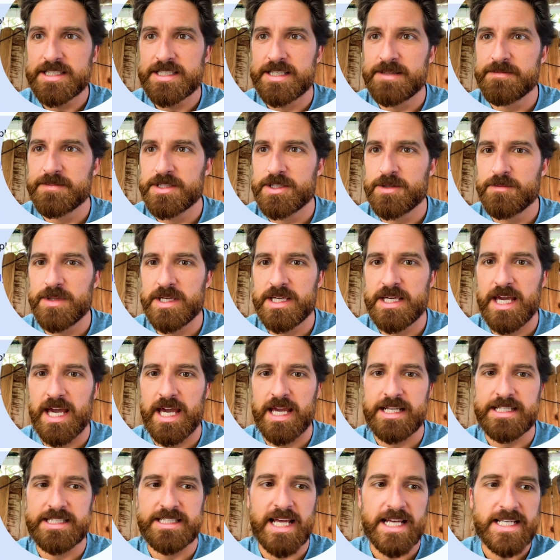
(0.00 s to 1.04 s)
seems to be
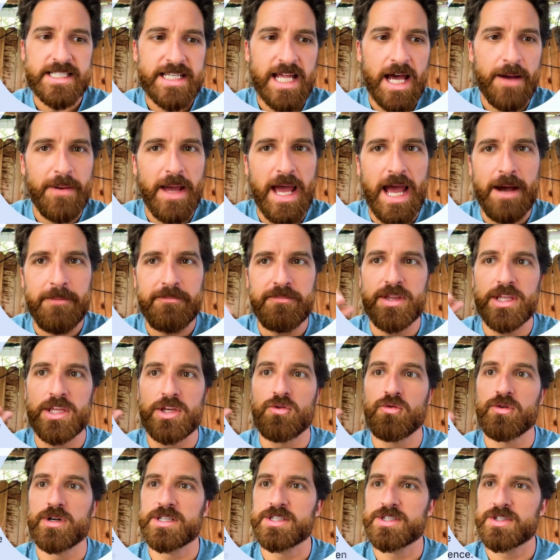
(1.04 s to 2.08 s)
a desktop app that
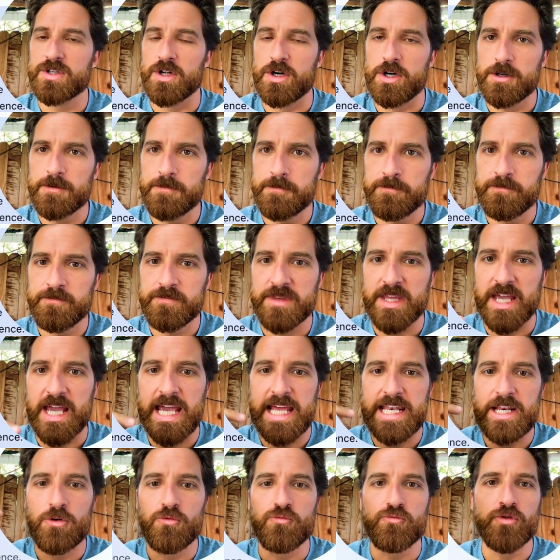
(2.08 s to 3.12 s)
you would install,
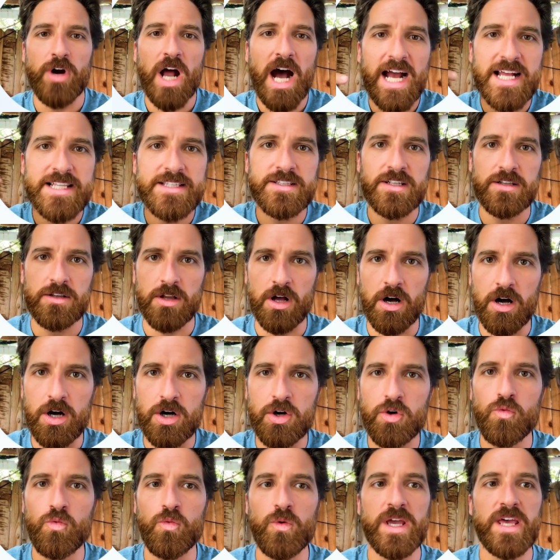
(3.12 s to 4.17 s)
and it rides
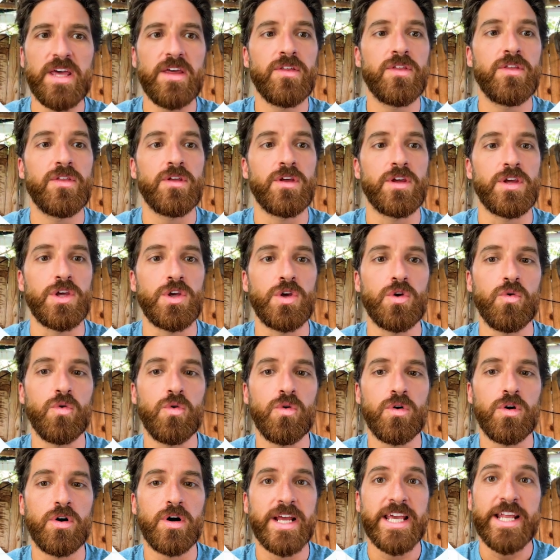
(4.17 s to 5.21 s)
along with
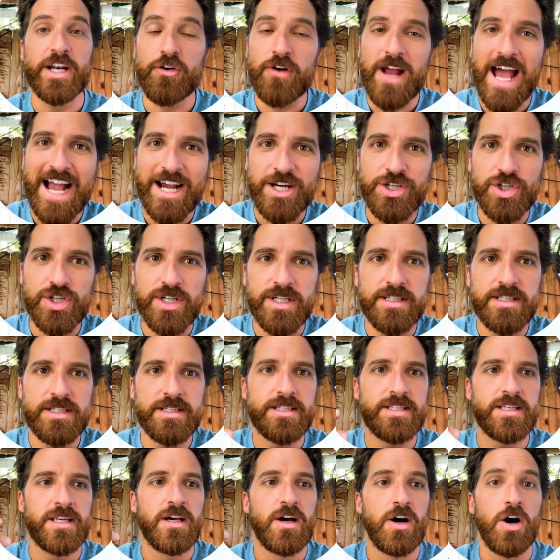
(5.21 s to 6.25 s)
your
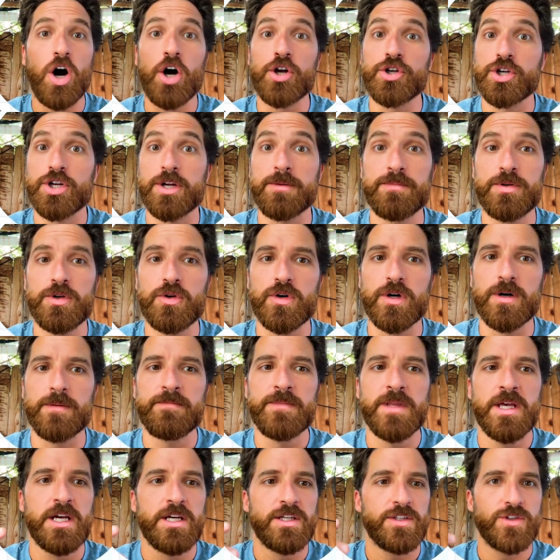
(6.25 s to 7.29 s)
interactions on your computer.
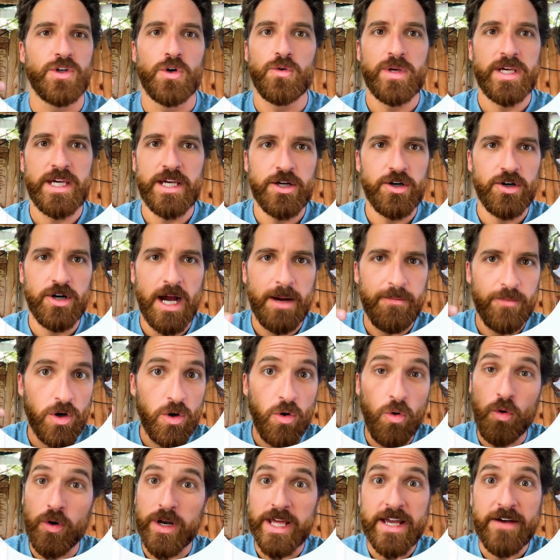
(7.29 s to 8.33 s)
So here I'm
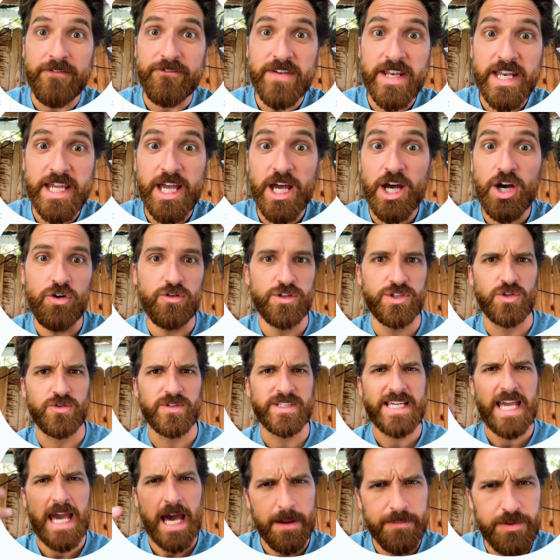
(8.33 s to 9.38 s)
recording a video, and so
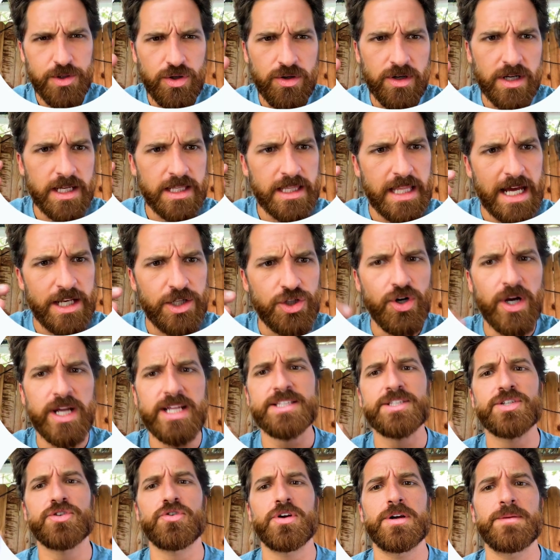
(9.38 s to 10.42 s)
it's capturing that
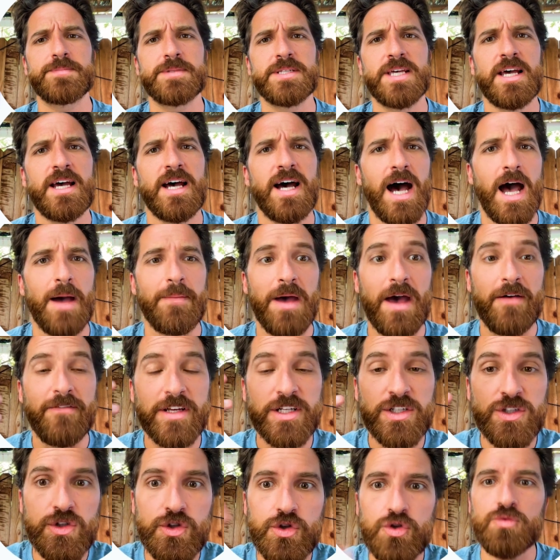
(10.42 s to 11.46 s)
transcript. I'm
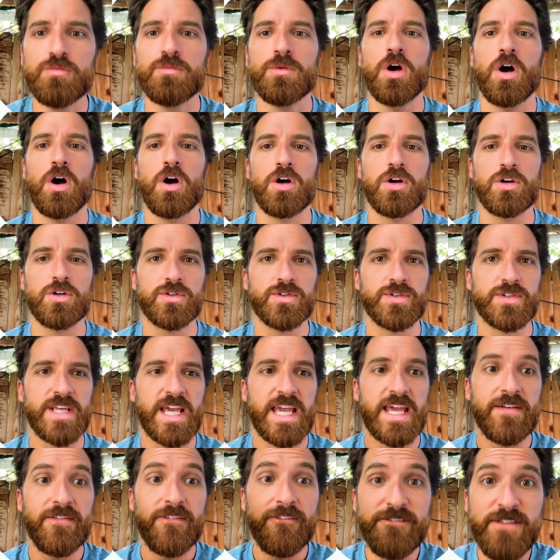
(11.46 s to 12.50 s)
having Zoom calls
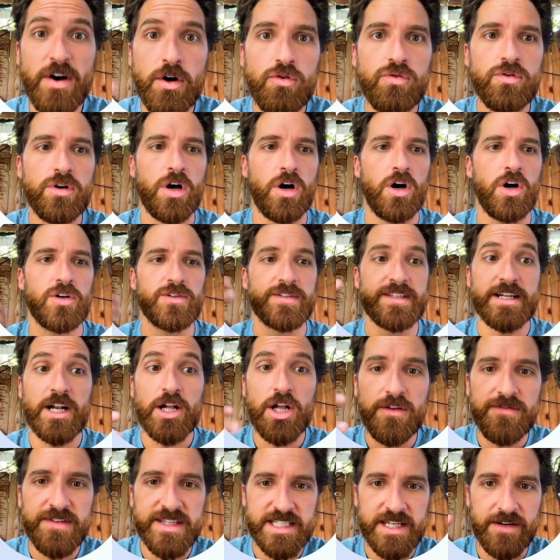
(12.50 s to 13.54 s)
and phone calls and
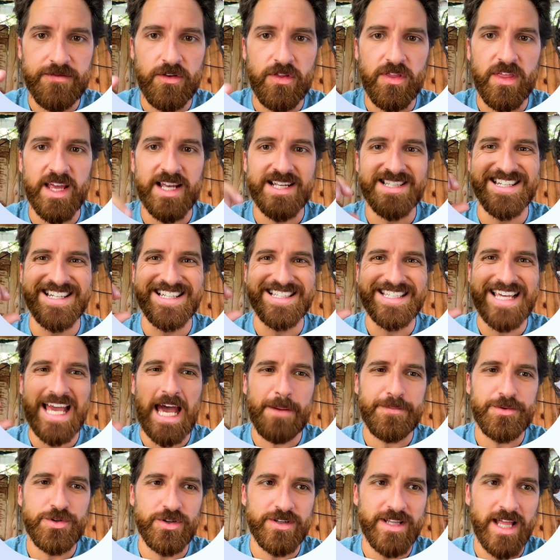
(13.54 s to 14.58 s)
all of these different things, and it's
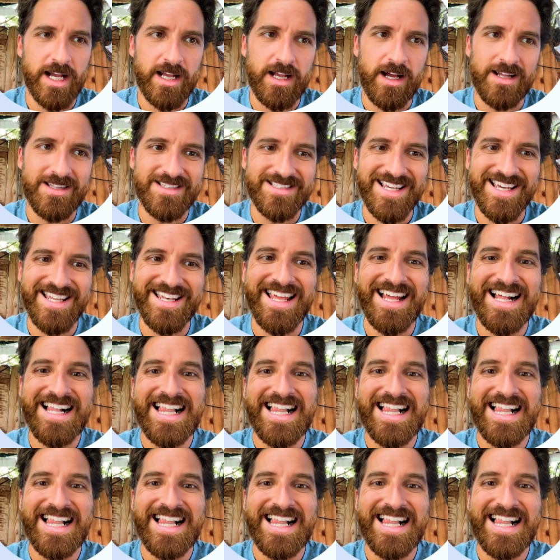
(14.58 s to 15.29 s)
capturing that content